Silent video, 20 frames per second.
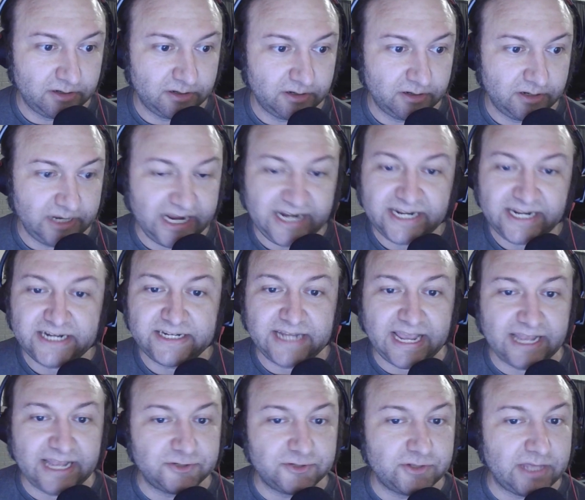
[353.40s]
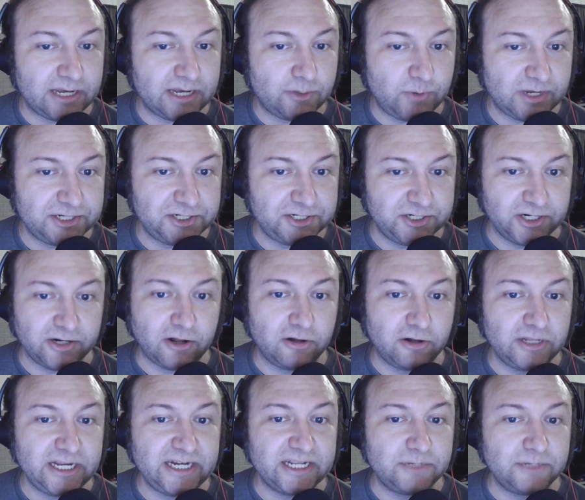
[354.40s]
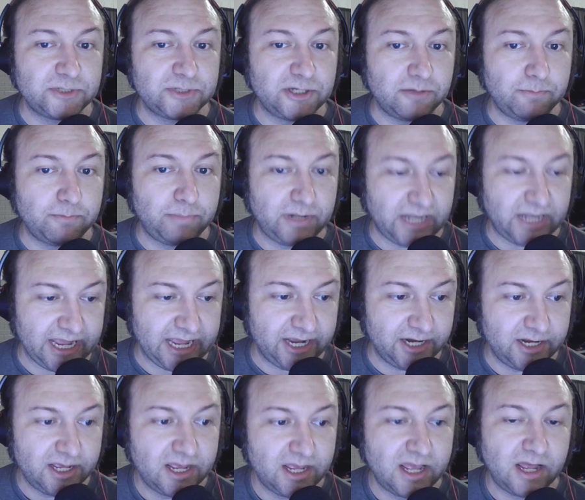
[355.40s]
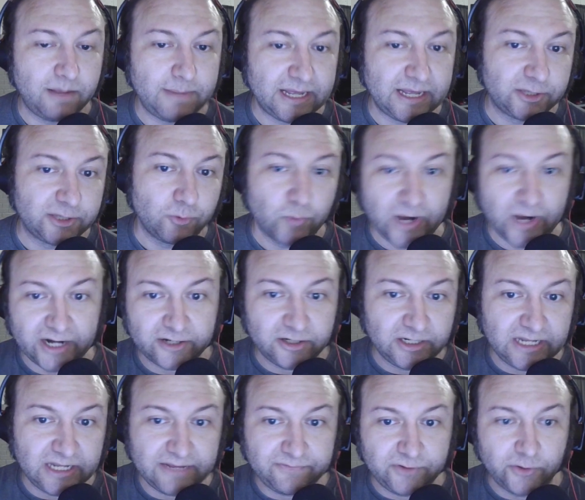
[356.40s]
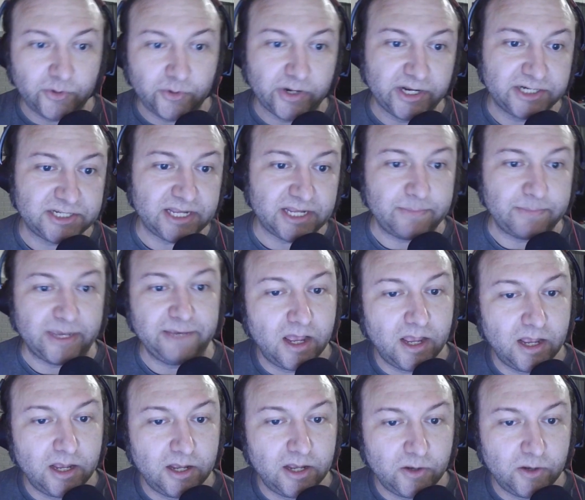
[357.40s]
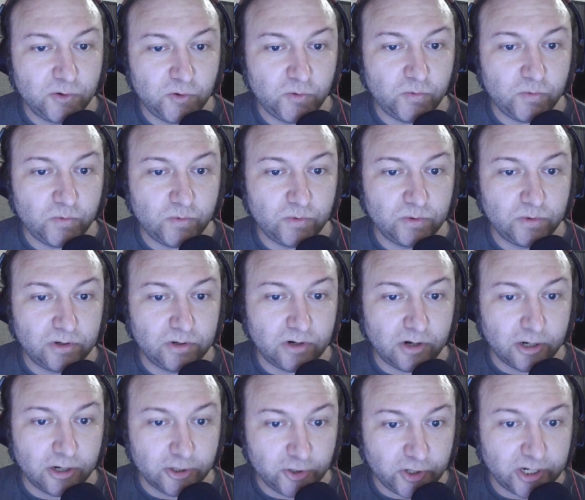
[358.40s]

He didn't answer that question. All he did was complain about the radical left lunatics like me who are going to